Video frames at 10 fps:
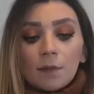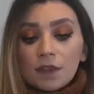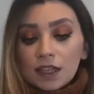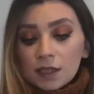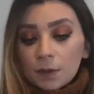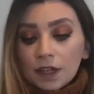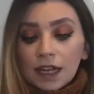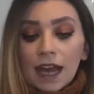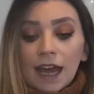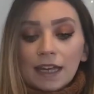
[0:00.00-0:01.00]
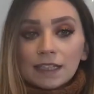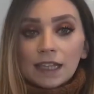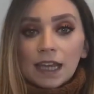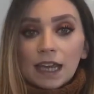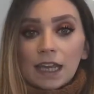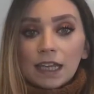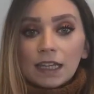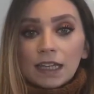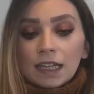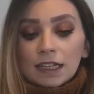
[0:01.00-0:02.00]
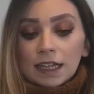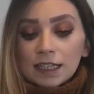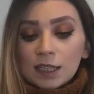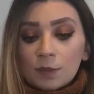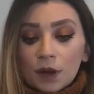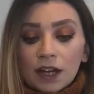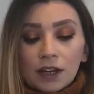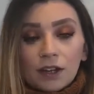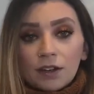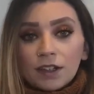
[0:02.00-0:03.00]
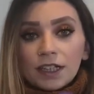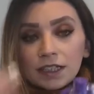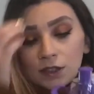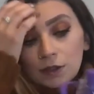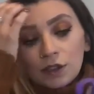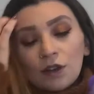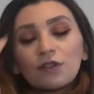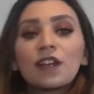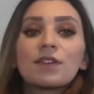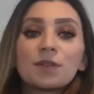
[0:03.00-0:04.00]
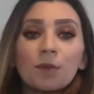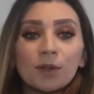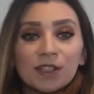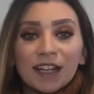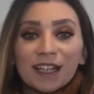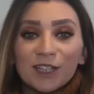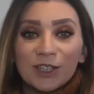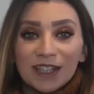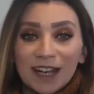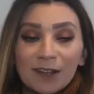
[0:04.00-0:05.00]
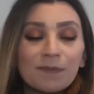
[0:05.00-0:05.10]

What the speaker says: This one has a like sprayer on it, so it's got flavoured water in it just now.